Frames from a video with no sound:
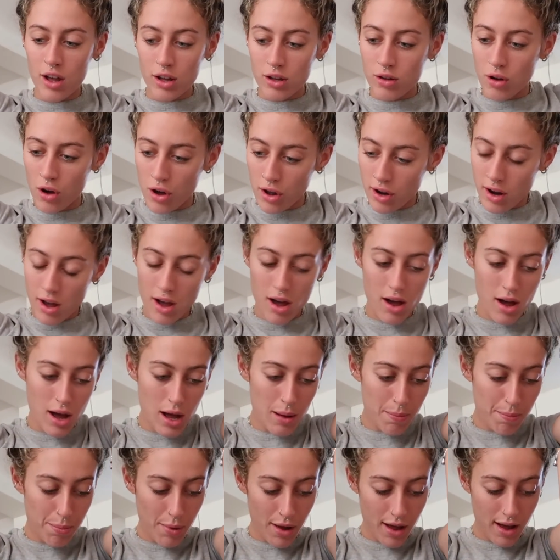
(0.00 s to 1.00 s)
got
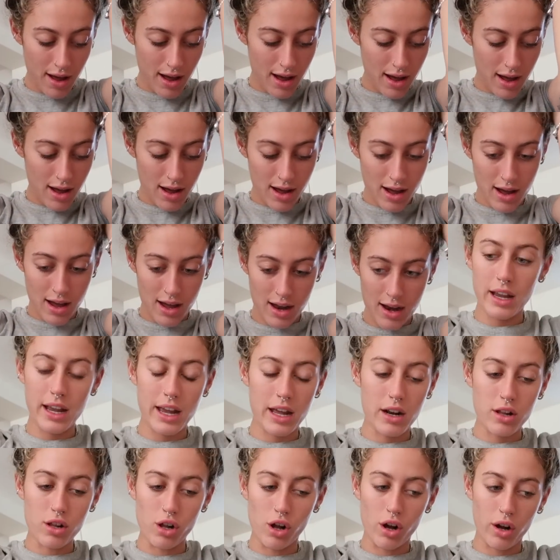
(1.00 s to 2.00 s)
up at
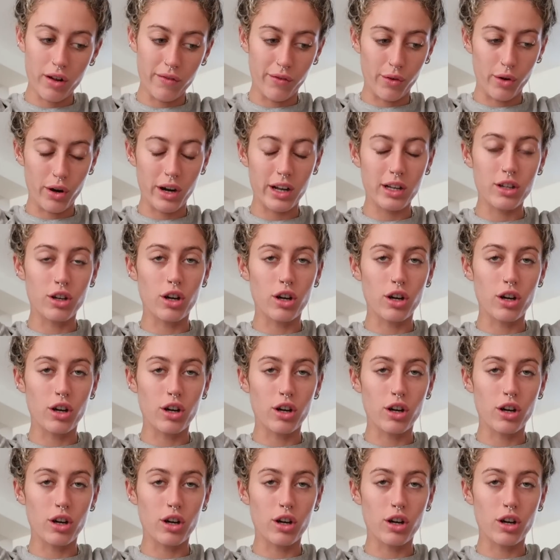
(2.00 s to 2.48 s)
8 o'clock for it,